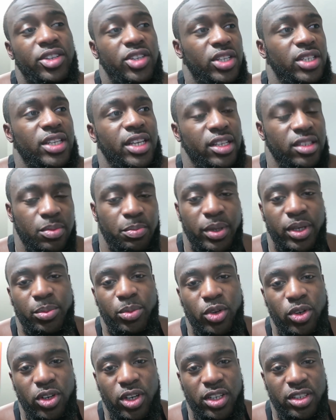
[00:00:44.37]
Just gets a
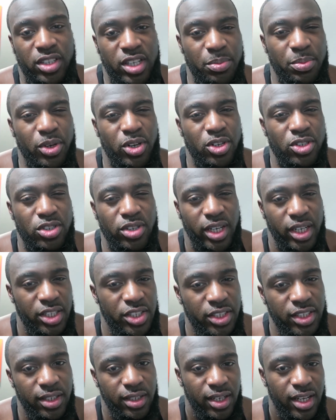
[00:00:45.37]
bit more deeper
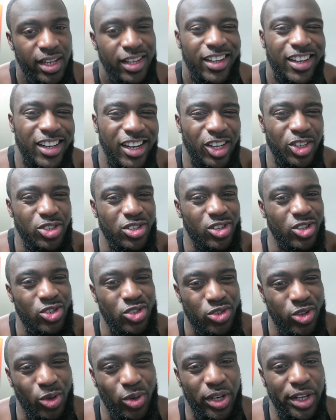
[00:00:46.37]
contraction. Allows you to
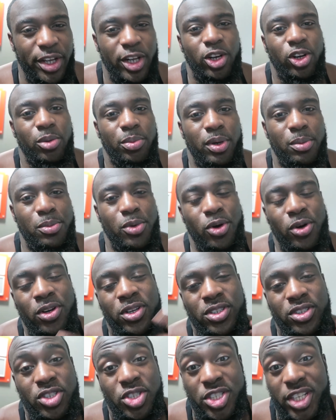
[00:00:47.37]
control it a little bit
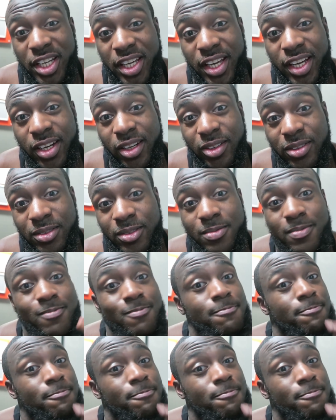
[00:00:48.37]
more. So check it out.